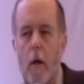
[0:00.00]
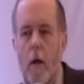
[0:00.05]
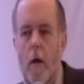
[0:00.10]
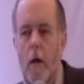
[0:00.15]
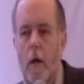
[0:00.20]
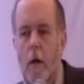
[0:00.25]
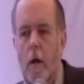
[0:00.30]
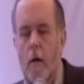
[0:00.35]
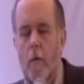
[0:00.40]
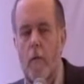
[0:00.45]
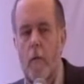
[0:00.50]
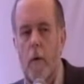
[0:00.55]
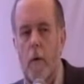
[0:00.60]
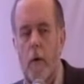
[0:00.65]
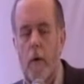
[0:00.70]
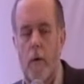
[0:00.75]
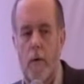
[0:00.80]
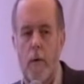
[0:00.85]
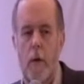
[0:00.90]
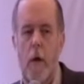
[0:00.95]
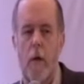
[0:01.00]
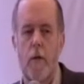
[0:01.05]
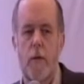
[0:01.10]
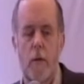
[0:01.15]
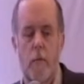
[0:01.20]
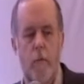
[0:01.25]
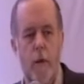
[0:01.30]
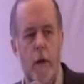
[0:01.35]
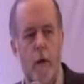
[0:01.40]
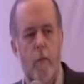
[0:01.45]
Um, and there's
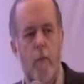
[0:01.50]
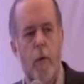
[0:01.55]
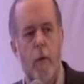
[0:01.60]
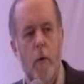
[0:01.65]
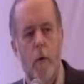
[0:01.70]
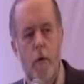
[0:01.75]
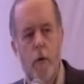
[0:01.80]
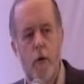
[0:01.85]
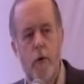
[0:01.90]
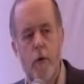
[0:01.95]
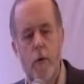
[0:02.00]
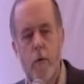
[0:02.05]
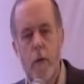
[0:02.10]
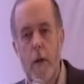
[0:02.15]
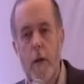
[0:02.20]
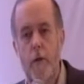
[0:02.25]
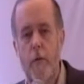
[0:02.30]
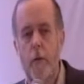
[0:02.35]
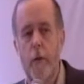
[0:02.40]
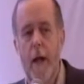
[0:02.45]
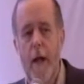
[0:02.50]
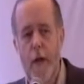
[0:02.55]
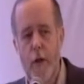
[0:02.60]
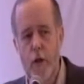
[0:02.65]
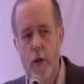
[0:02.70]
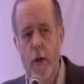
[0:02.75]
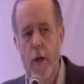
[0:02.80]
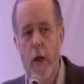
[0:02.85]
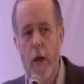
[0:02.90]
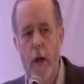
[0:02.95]
also been a push to
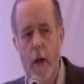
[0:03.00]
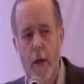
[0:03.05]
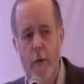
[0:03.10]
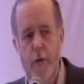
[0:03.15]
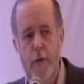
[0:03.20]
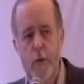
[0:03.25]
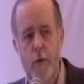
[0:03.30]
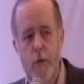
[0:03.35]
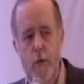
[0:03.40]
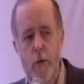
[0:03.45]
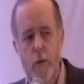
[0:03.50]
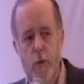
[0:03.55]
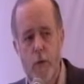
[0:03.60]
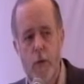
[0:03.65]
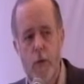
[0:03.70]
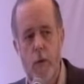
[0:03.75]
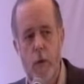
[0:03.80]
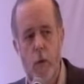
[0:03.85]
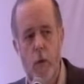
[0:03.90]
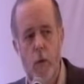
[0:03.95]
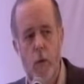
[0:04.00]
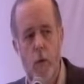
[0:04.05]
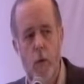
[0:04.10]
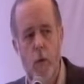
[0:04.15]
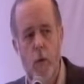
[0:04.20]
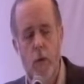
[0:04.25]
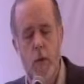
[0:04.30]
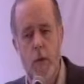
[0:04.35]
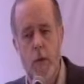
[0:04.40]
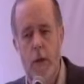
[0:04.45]
internationalize those,
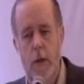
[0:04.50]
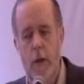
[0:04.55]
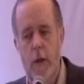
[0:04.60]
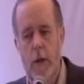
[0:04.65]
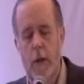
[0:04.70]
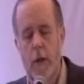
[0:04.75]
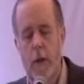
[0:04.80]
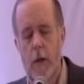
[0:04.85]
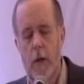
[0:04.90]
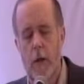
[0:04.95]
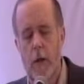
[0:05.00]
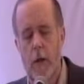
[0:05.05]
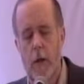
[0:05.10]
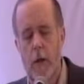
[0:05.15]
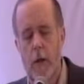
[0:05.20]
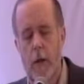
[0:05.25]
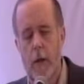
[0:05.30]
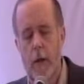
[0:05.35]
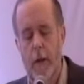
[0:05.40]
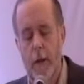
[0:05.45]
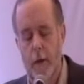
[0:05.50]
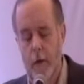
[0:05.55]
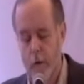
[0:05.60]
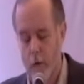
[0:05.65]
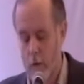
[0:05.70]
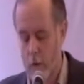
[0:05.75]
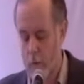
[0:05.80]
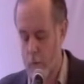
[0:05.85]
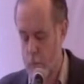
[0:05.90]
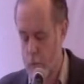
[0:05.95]
those uh, uh,
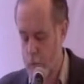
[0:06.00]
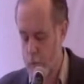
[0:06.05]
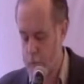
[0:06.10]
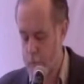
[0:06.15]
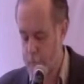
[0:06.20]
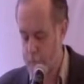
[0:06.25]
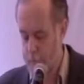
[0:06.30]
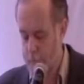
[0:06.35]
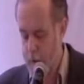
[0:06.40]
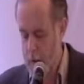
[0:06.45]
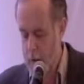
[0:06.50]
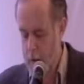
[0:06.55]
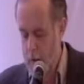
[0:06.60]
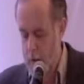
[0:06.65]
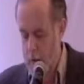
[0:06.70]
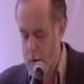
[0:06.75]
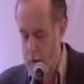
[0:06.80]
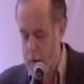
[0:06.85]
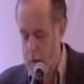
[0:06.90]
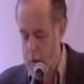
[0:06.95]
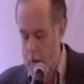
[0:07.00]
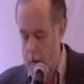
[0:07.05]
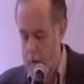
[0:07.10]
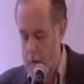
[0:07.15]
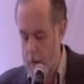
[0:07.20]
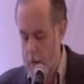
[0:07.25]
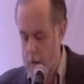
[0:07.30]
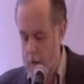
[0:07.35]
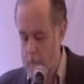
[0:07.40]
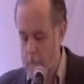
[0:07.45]
editorial boards.
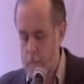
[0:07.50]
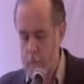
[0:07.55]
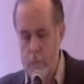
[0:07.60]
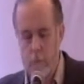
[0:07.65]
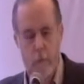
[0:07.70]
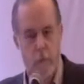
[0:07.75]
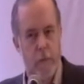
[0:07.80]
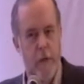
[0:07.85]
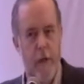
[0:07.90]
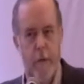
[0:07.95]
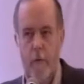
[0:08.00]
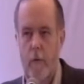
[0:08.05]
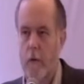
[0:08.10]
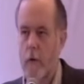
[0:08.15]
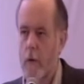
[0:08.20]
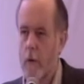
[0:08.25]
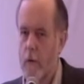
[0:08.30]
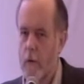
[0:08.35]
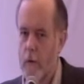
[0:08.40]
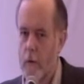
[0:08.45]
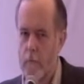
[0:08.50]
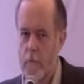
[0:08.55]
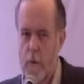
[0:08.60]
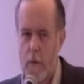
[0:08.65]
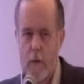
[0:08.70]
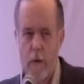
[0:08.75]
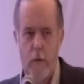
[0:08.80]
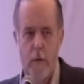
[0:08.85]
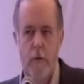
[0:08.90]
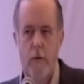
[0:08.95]
Um, it, you know,
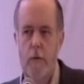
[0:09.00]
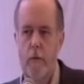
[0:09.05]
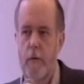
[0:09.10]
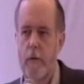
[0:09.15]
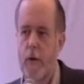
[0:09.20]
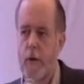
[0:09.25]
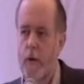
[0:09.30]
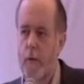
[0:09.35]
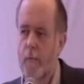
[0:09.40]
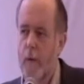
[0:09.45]
the strategic